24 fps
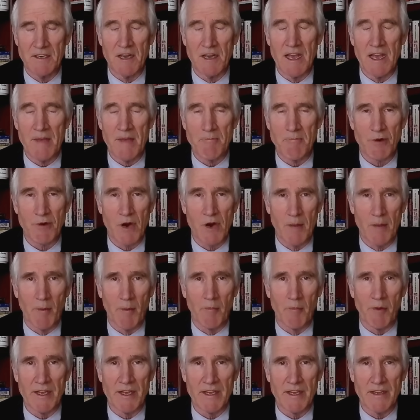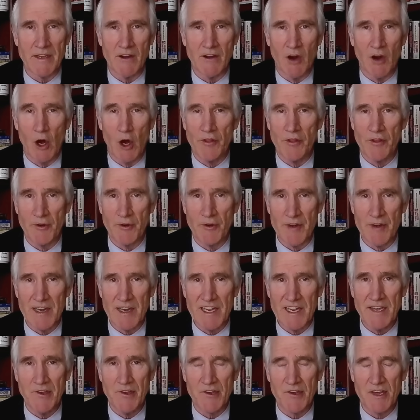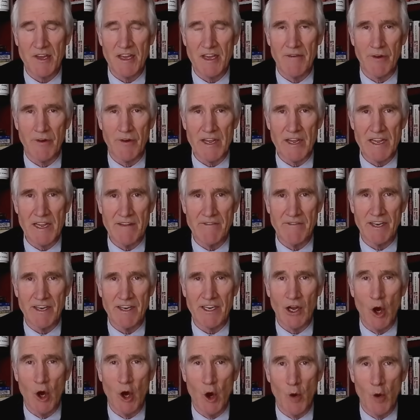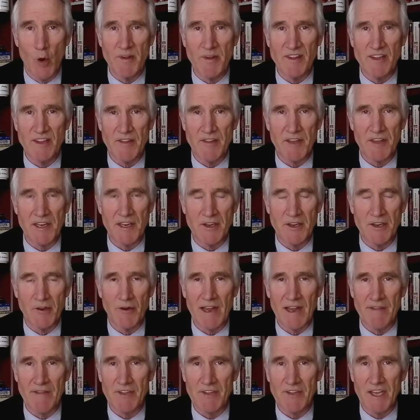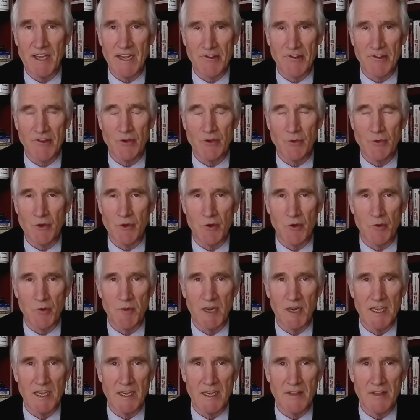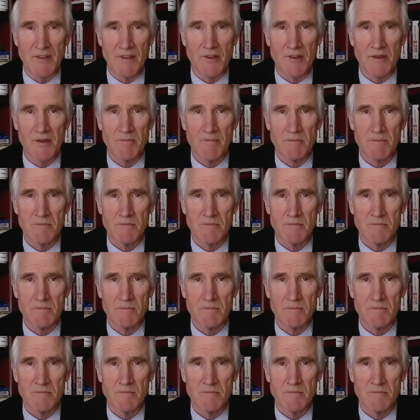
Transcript: and probably on their knees every evening, hoping that they don't have to execute those plans.